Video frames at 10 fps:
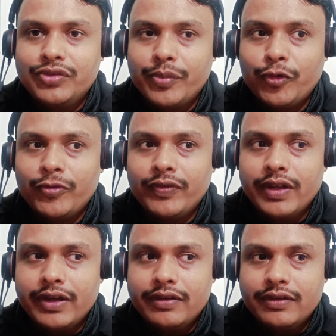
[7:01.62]
upon
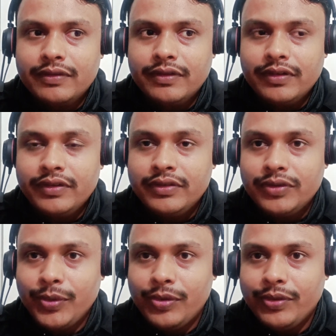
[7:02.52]
that,
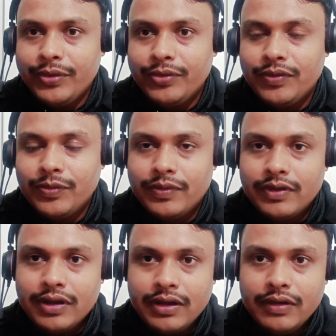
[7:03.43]
you will going to
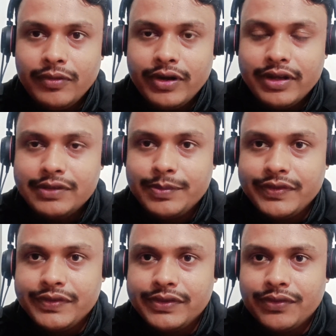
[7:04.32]
tell what is
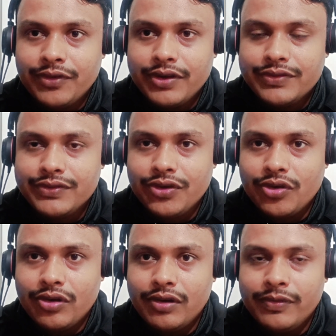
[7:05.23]
precision, what is
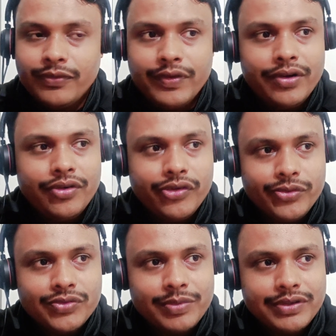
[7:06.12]
recall, when to
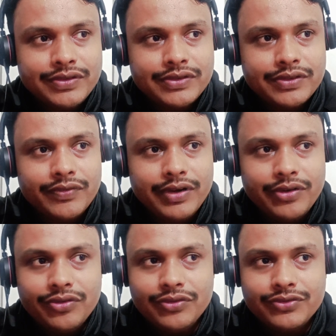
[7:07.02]
use precision, when
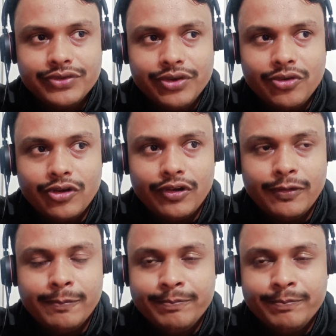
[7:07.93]
to use recall.